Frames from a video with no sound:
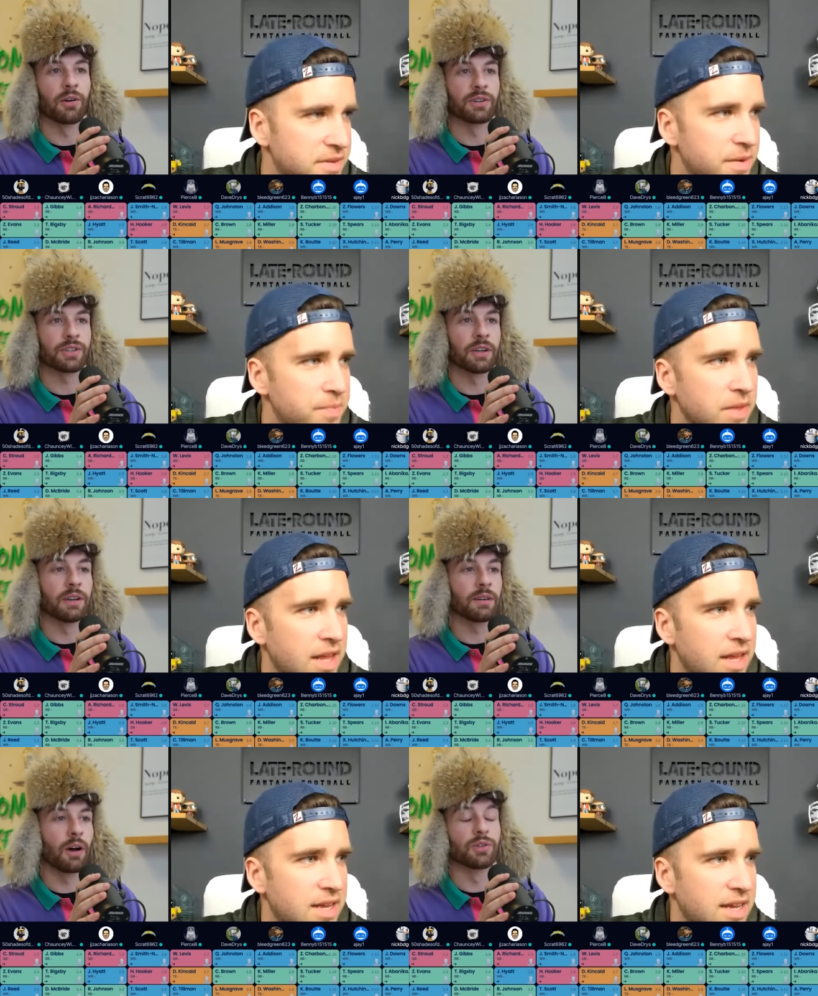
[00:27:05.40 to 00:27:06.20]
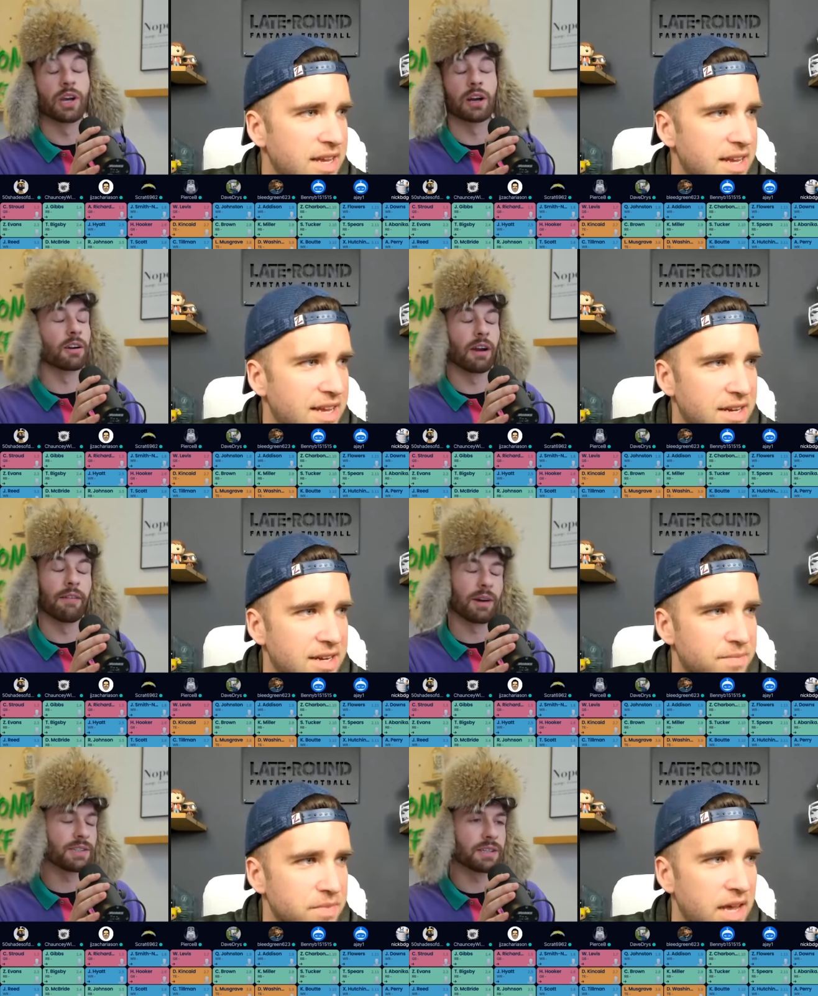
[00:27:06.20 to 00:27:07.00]
Speaker 1: State? Oh, Tucker Kraft. I
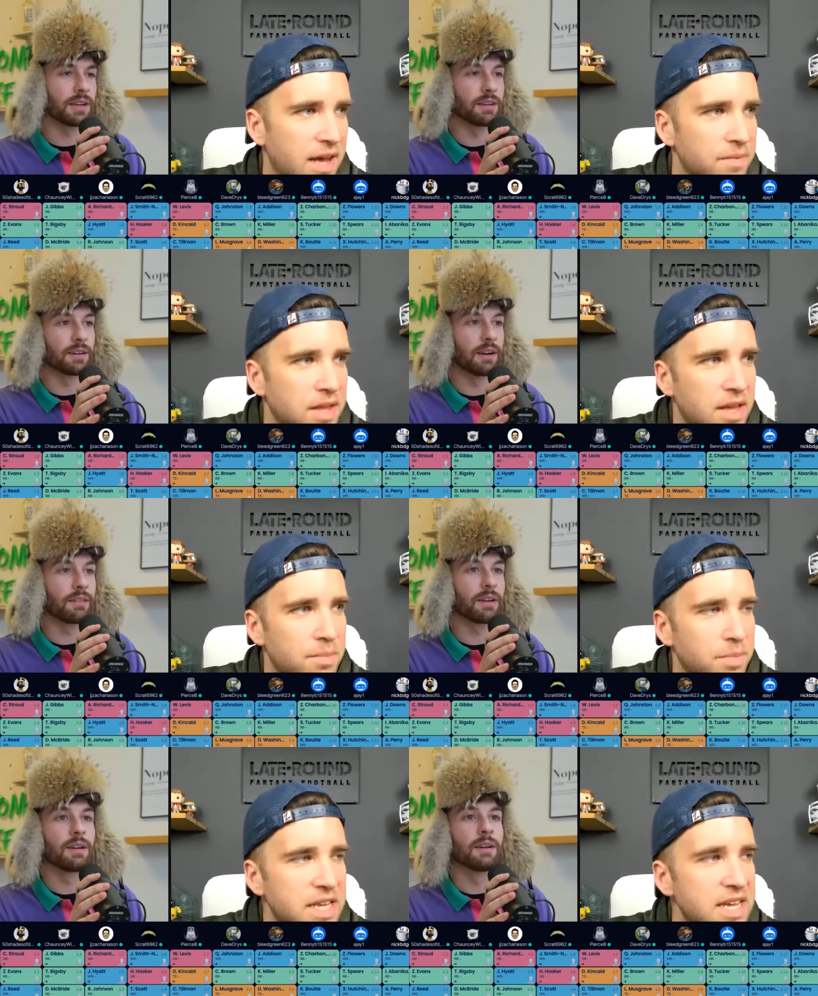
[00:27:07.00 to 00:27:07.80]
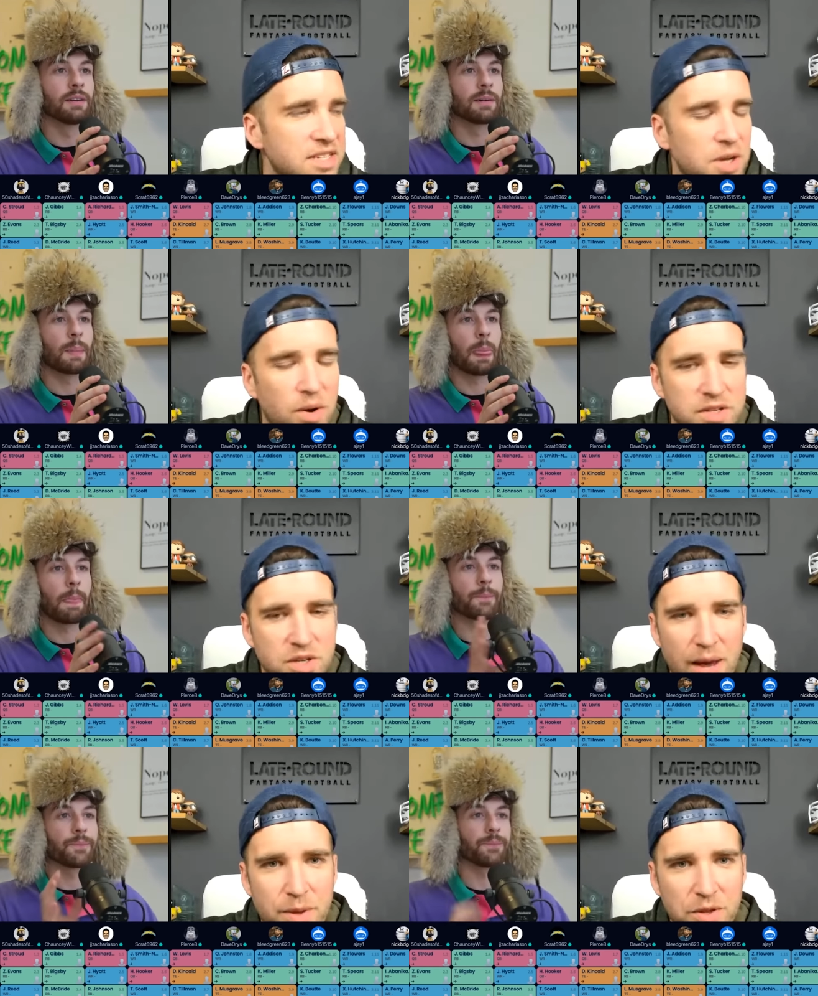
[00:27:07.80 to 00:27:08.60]
say Tucker yeah. Kraft.
Speaker 2: But he, so, so
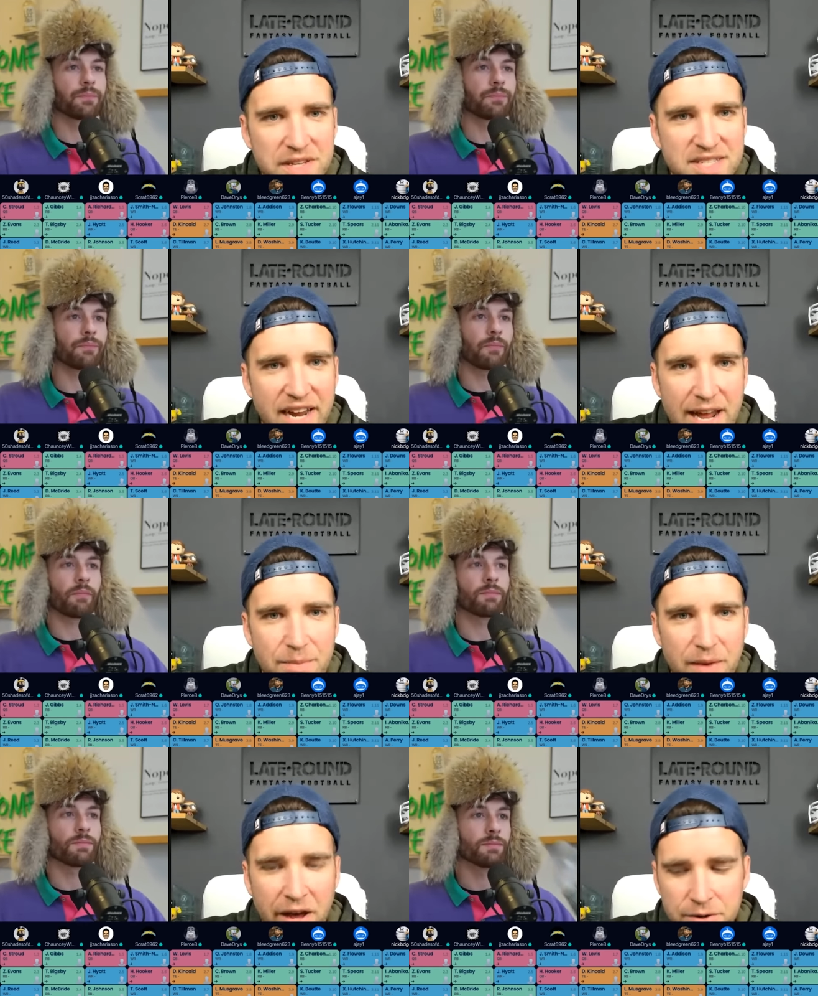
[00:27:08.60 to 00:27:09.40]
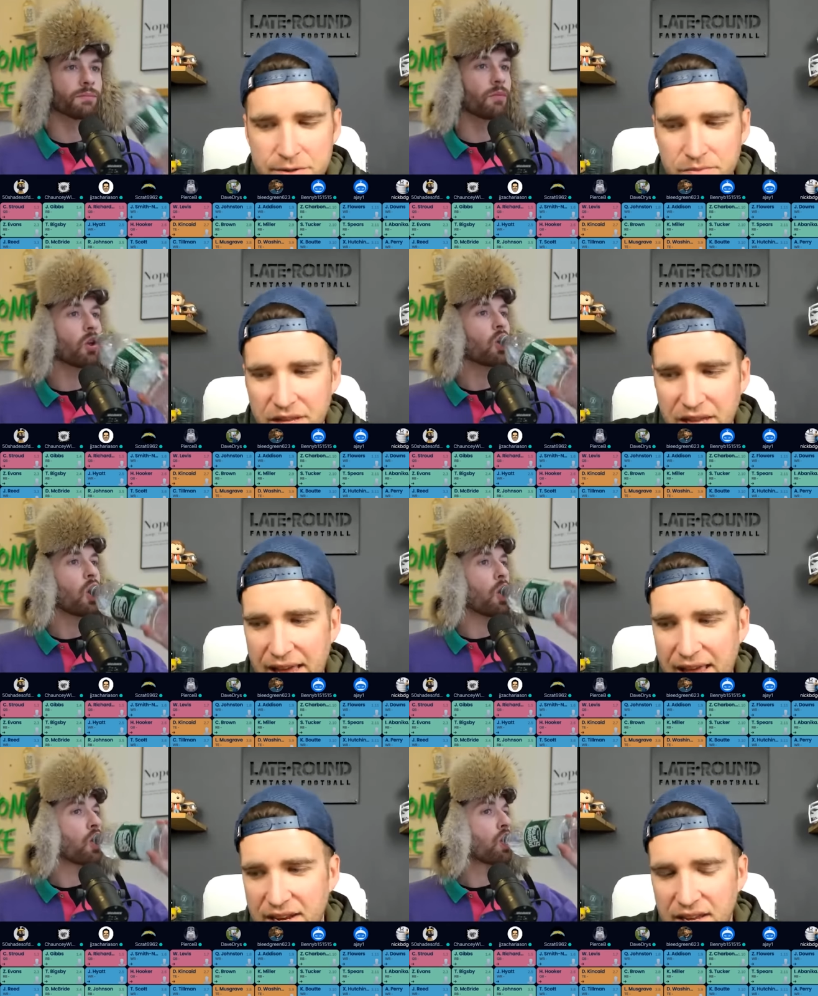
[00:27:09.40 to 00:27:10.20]
I built this tight end model.
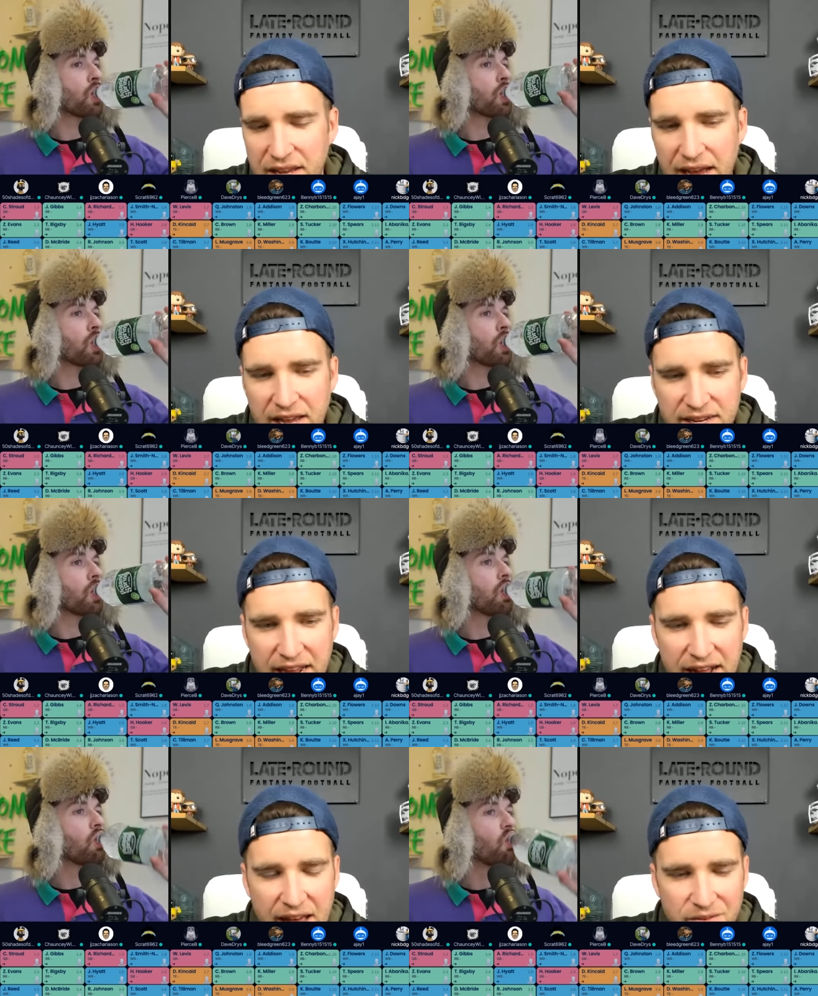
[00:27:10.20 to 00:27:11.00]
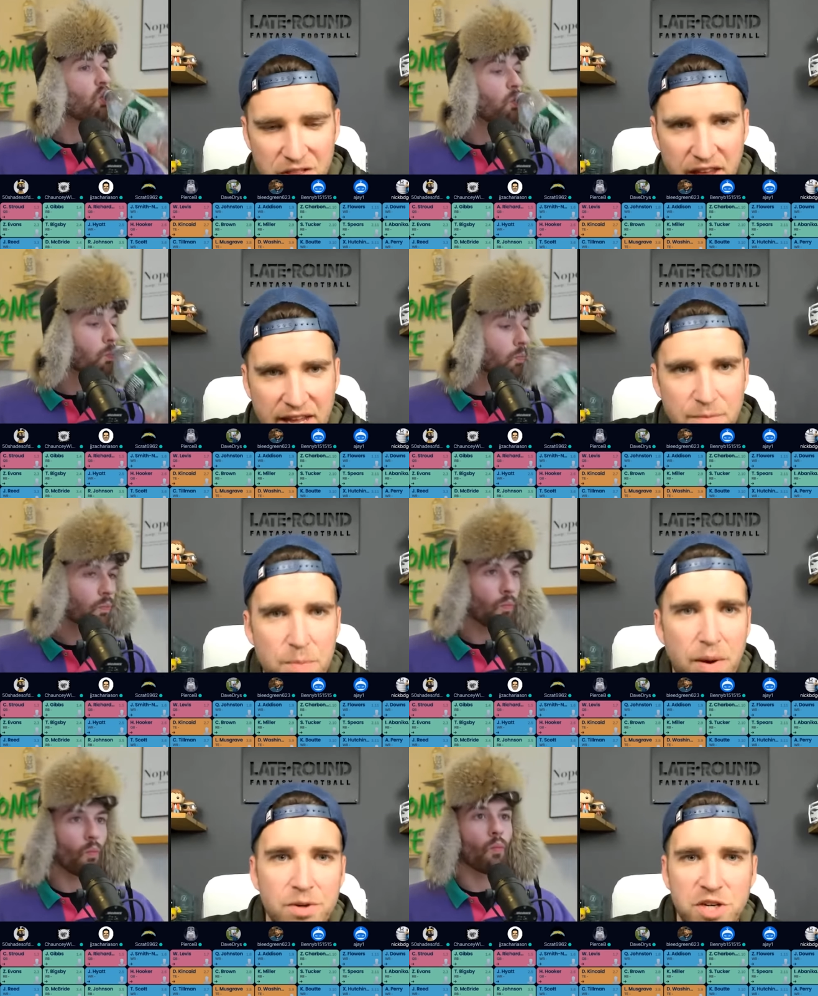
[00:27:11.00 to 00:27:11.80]
And I, again, I haven't like, I've been
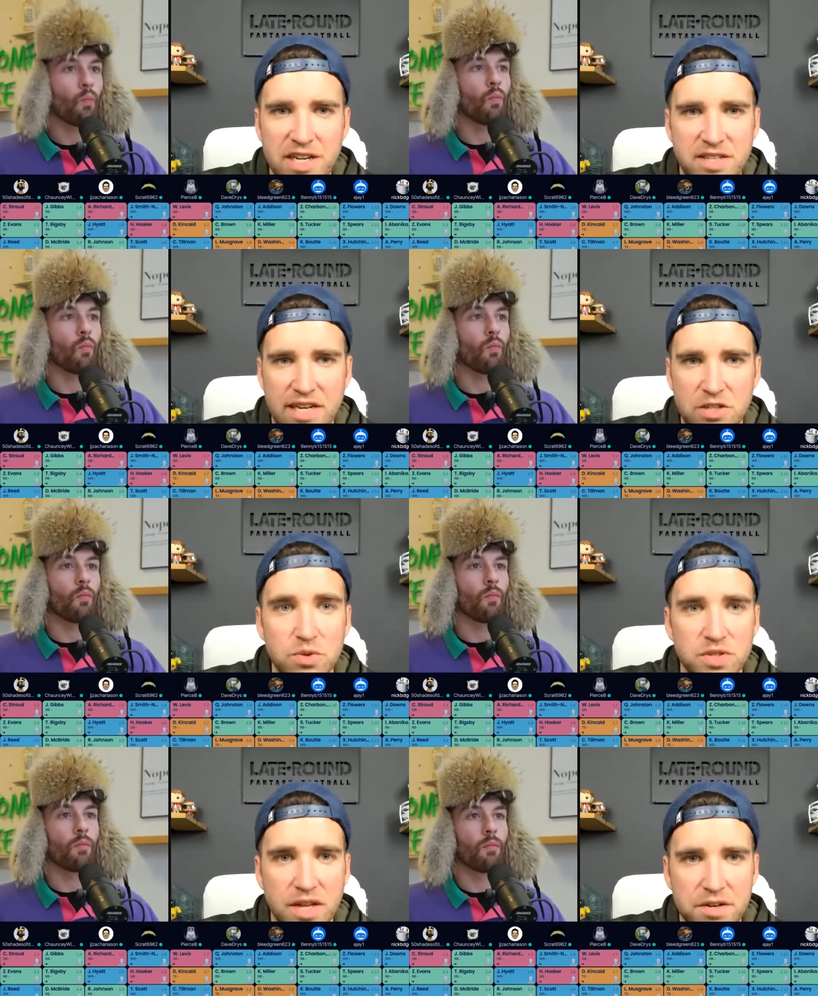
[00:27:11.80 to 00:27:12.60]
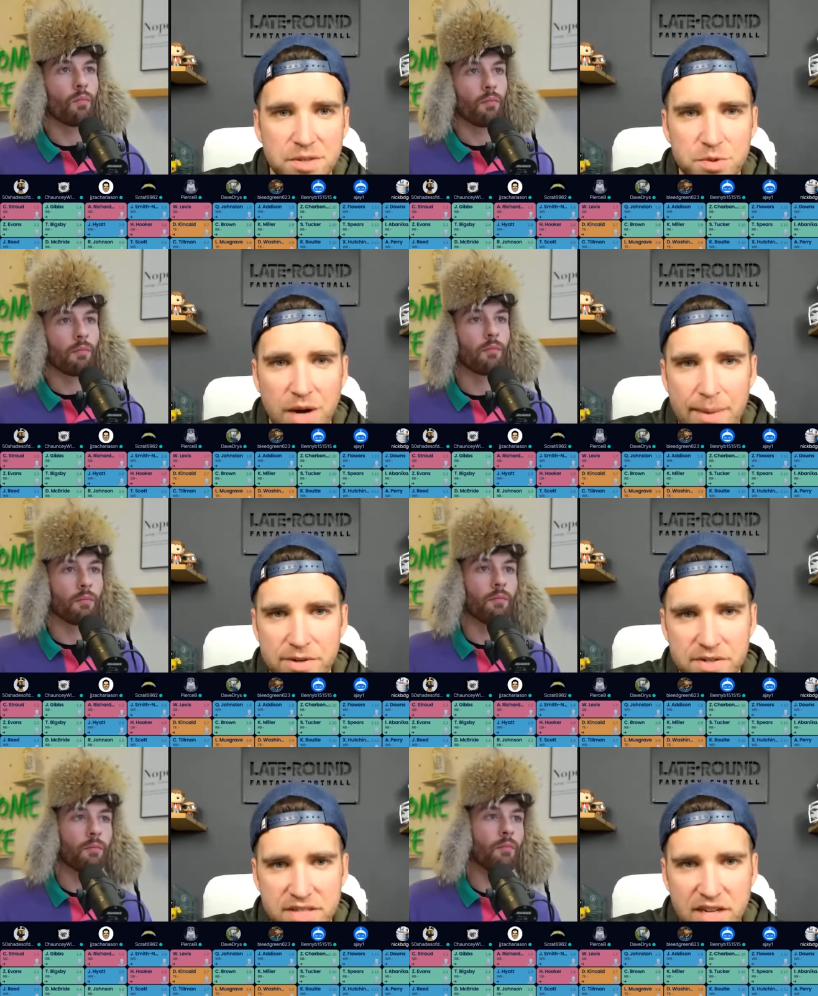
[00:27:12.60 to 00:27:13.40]
publishing it to like newsletter subscribers
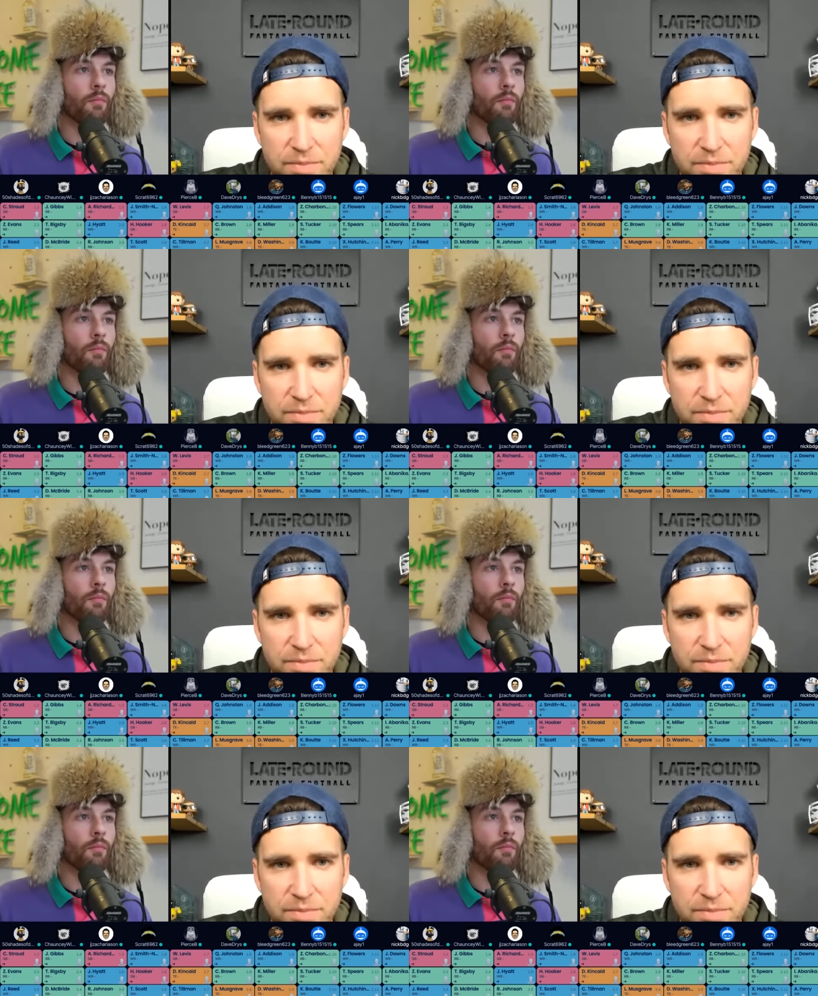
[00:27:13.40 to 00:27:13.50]
and stuff,